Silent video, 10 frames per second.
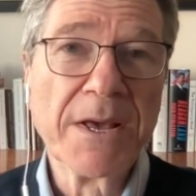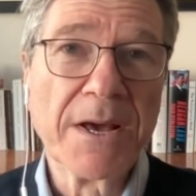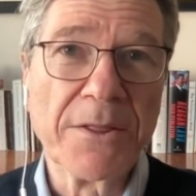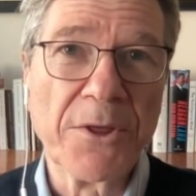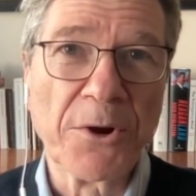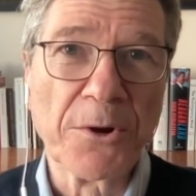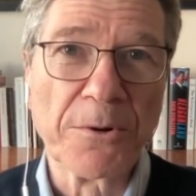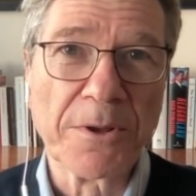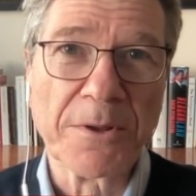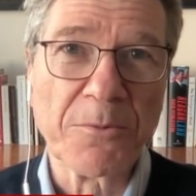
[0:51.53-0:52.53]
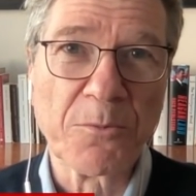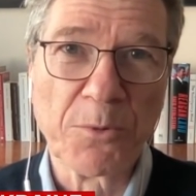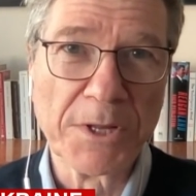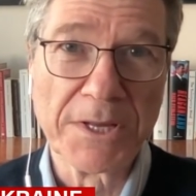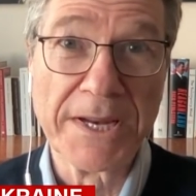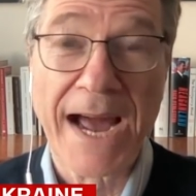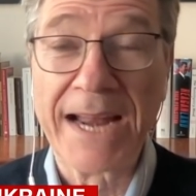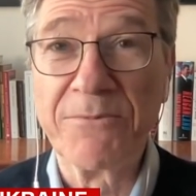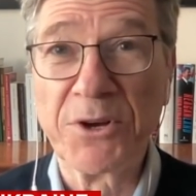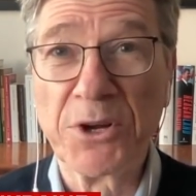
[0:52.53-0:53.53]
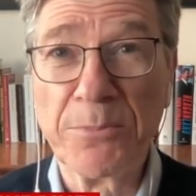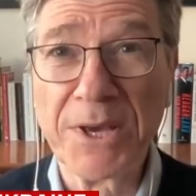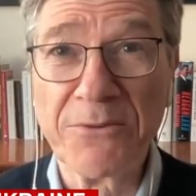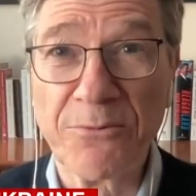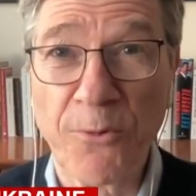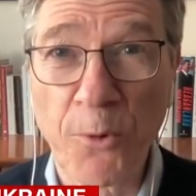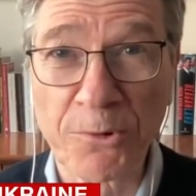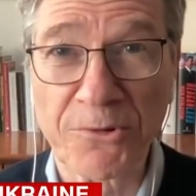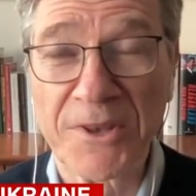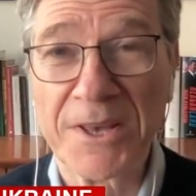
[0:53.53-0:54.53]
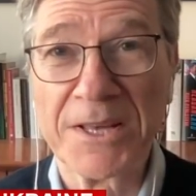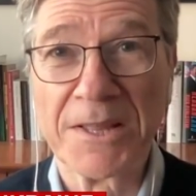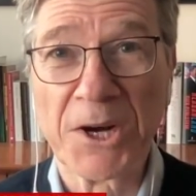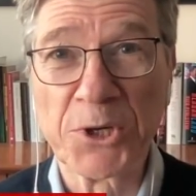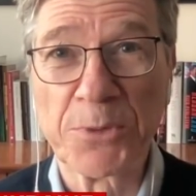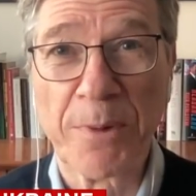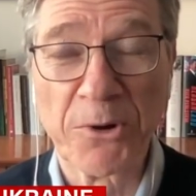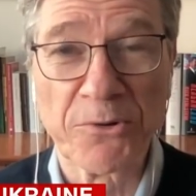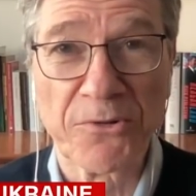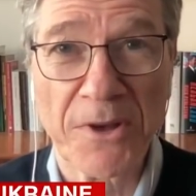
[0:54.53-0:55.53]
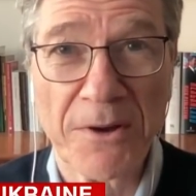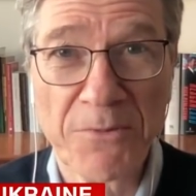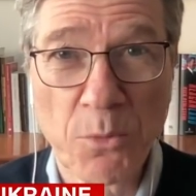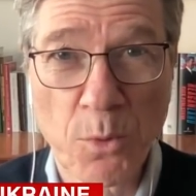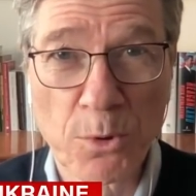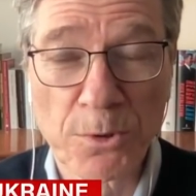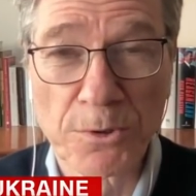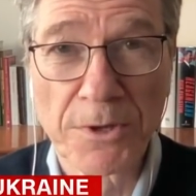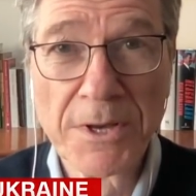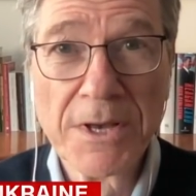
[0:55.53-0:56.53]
Uh, they're really not even going to be enforced in large parts of the world.